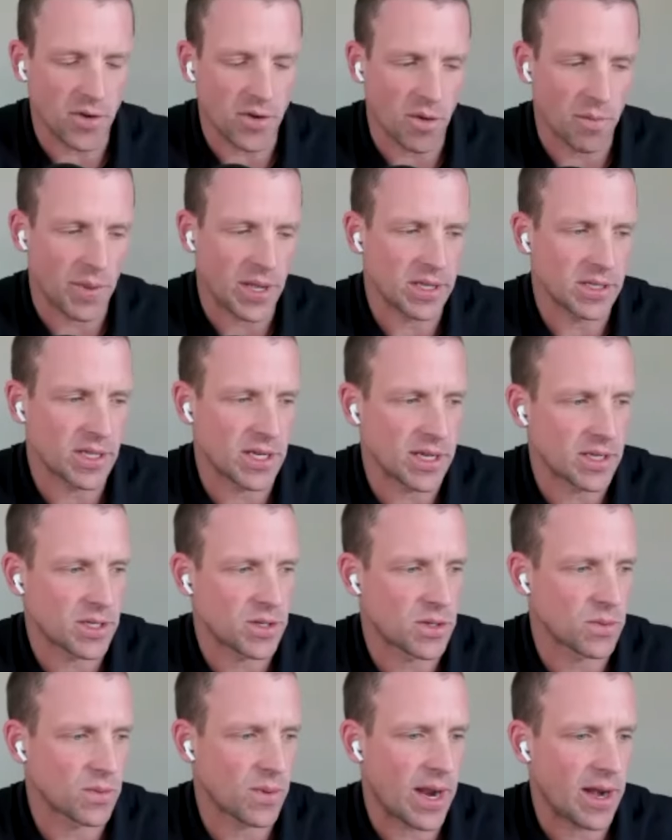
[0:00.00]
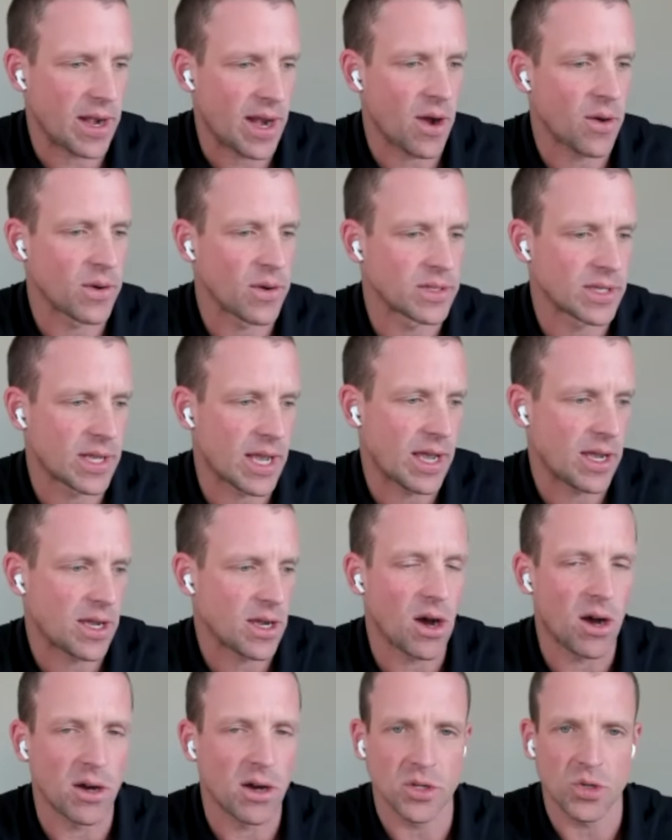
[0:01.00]
your business right now is like
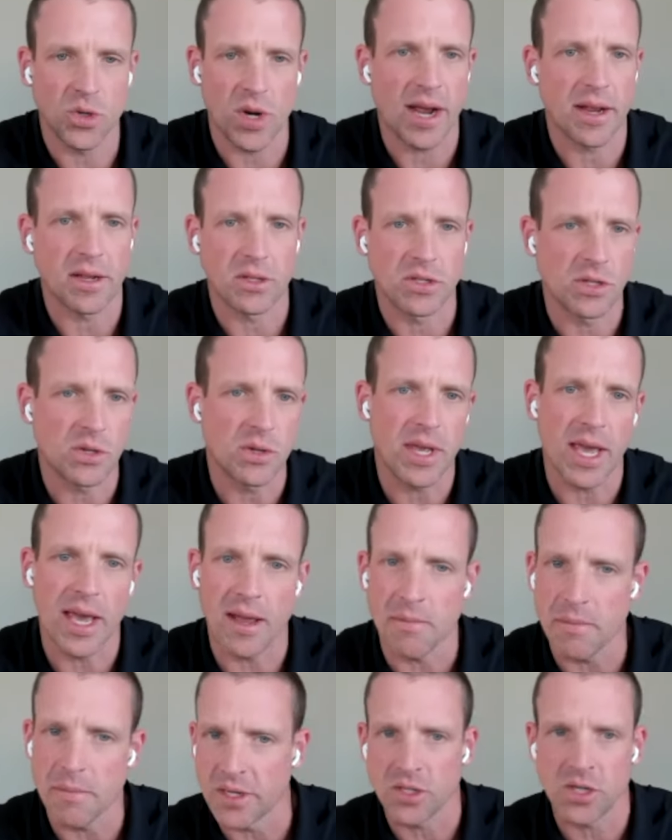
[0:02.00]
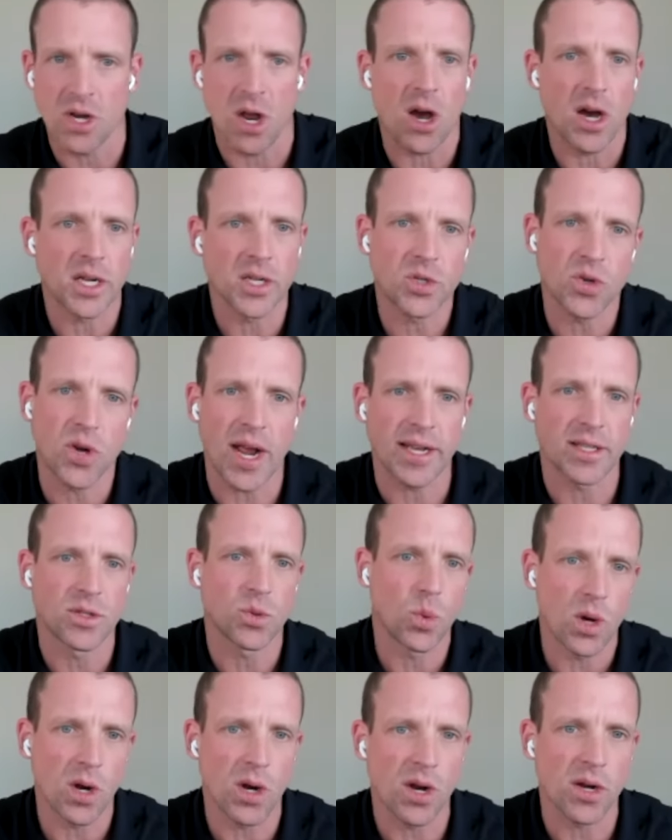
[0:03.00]
contract? Do you get much contract
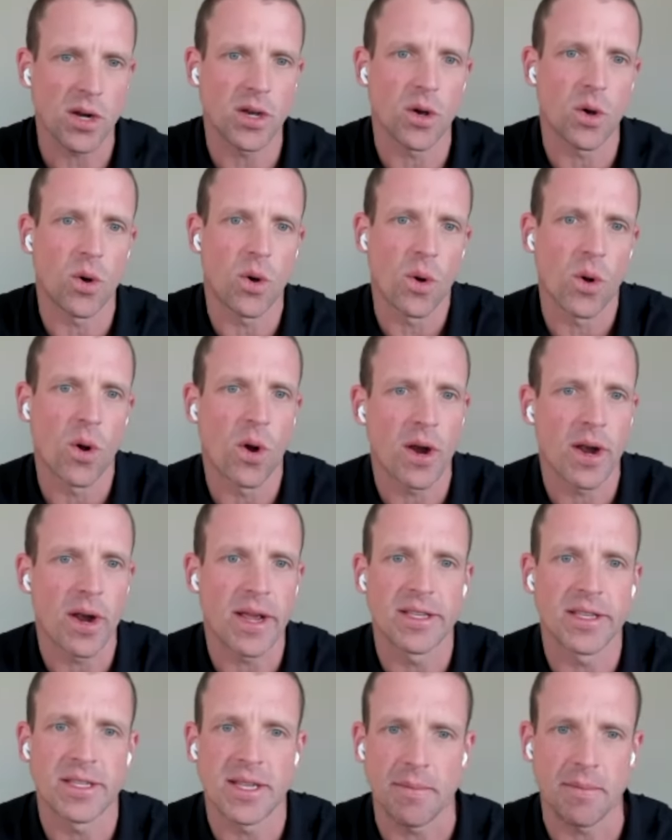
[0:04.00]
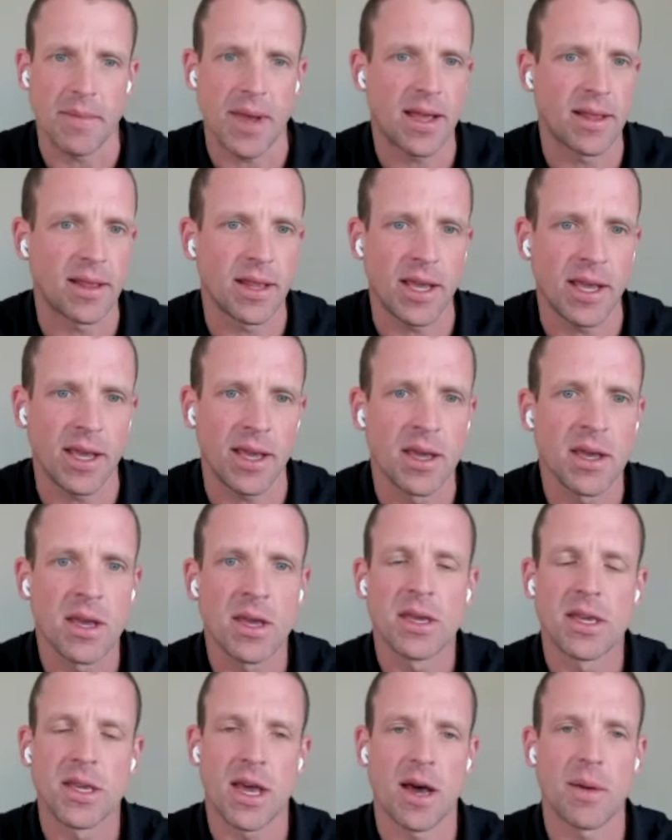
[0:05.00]
work, or is it mainly
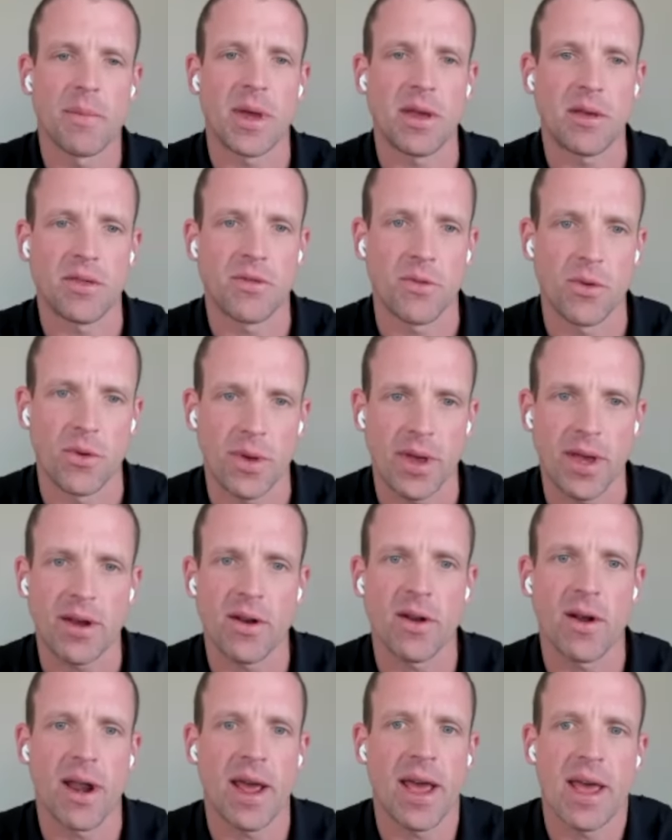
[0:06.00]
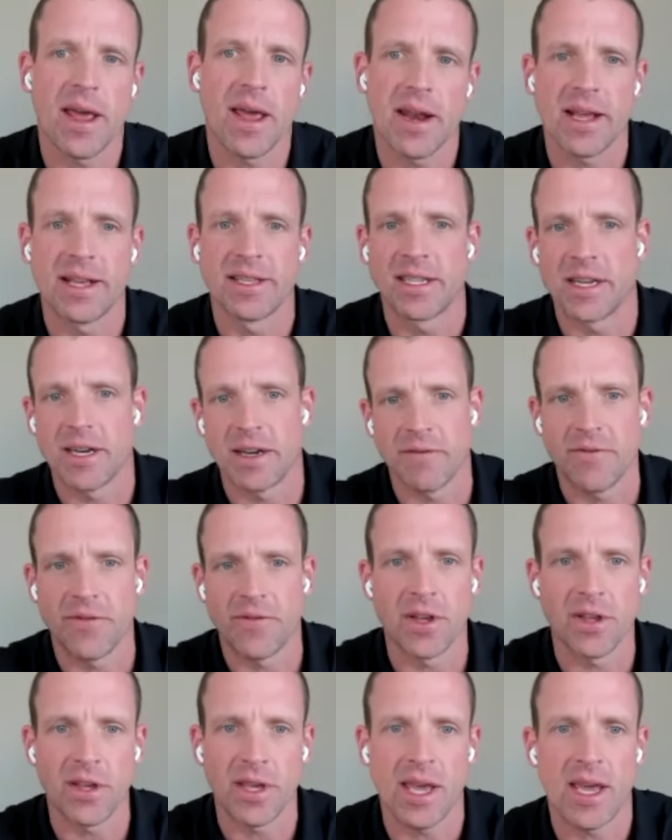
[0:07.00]
coming through internet? Is it
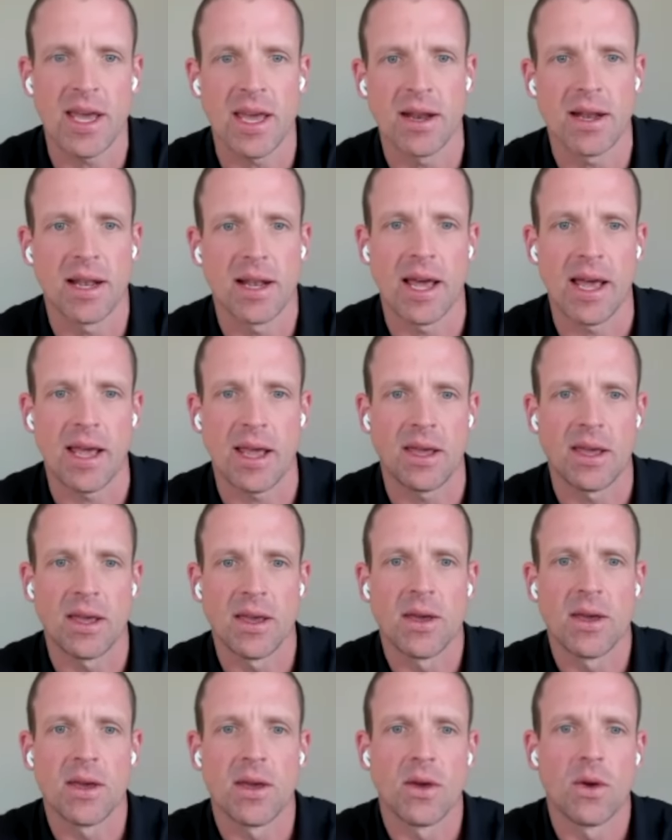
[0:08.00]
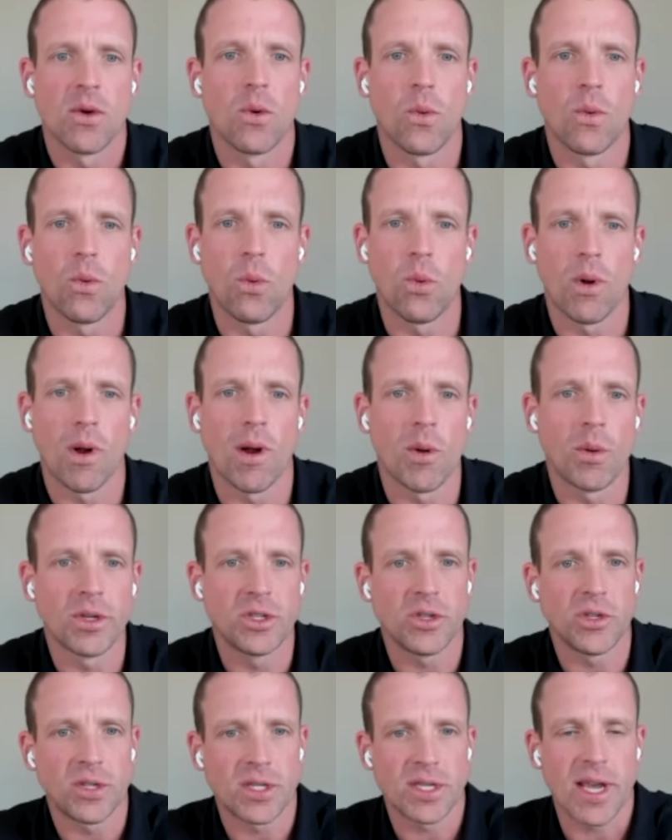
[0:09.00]
affiliate? Like, where would you
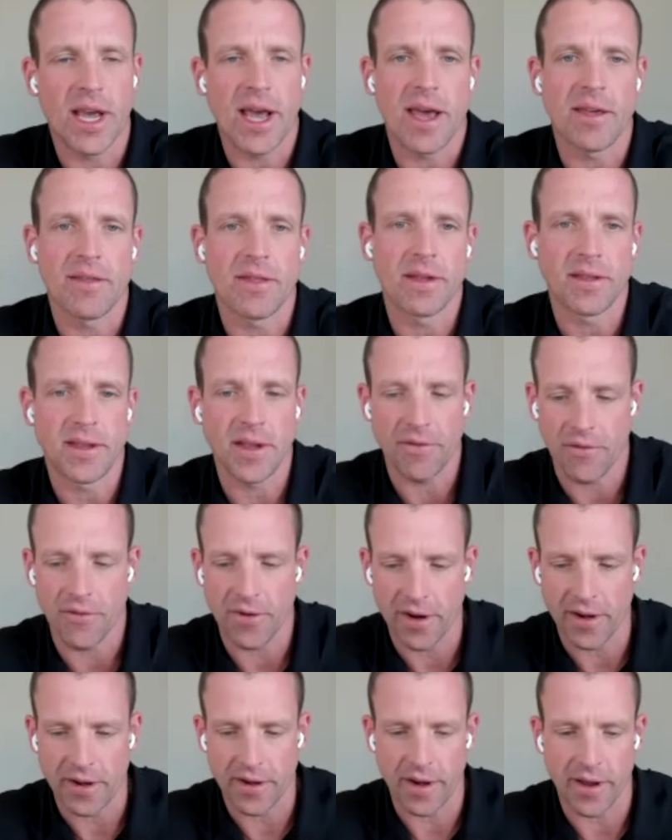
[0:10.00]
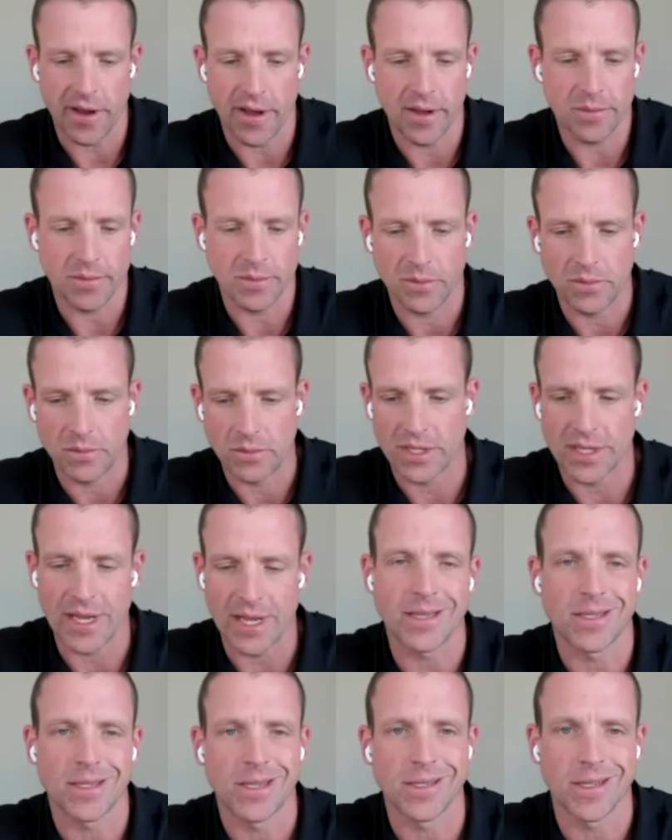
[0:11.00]
say the different
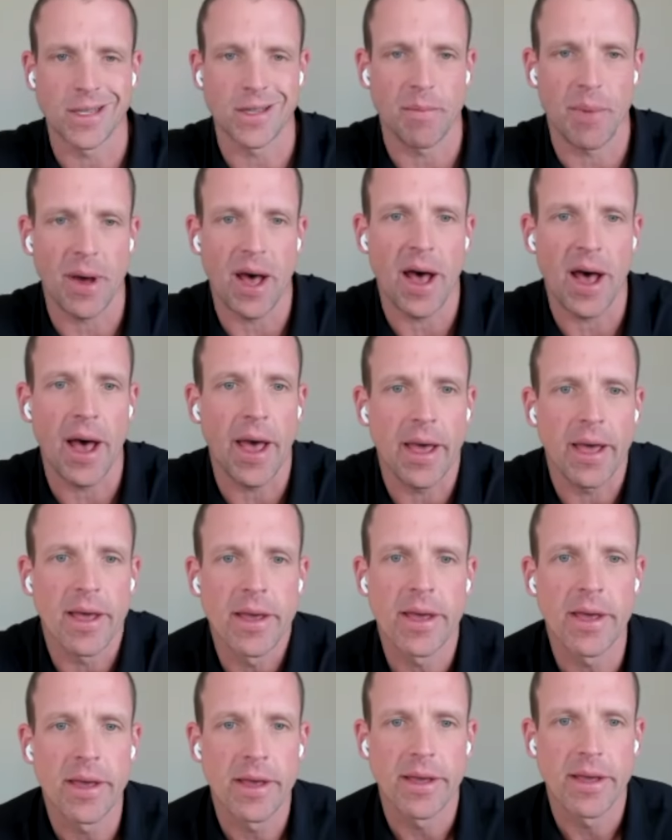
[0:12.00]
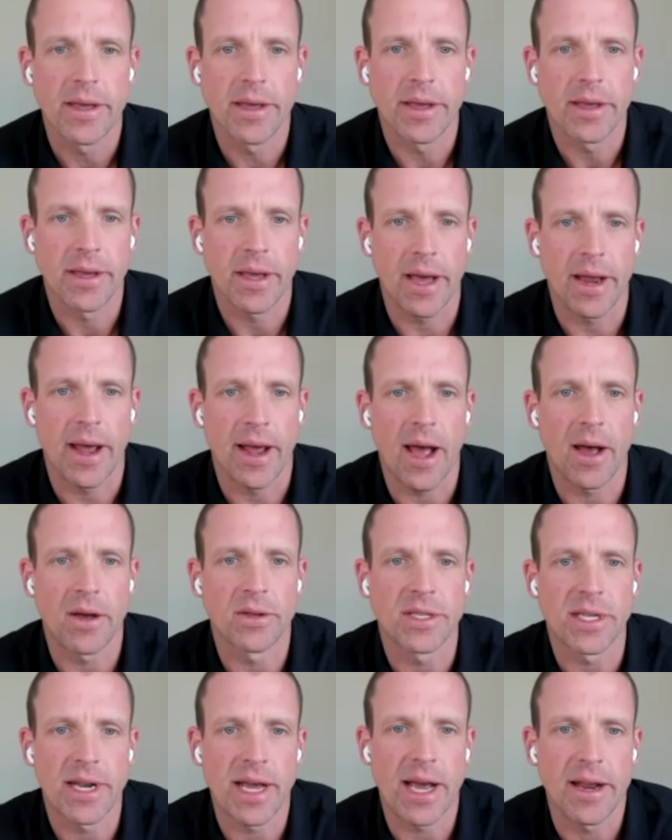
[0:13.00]
slices of the pie? Kind of how's
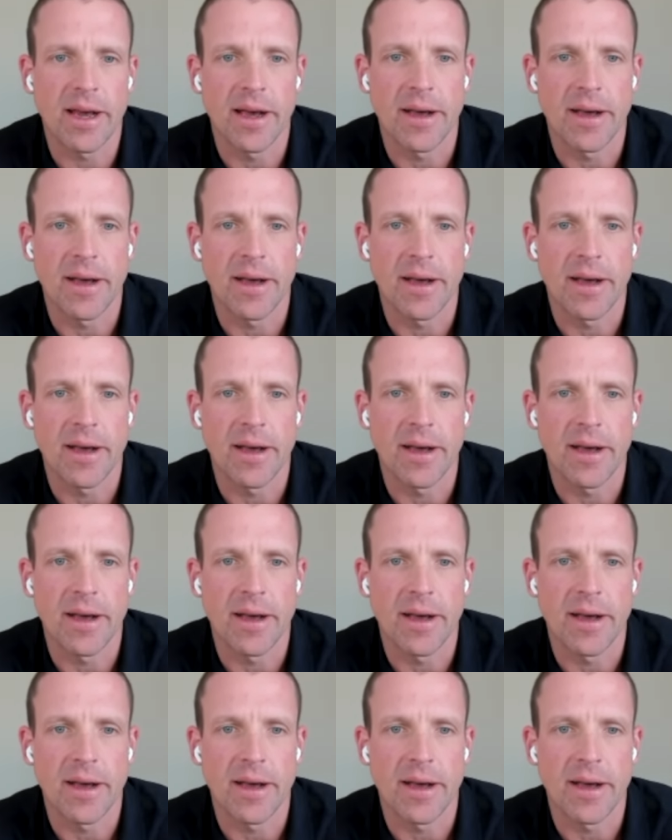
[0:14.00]
that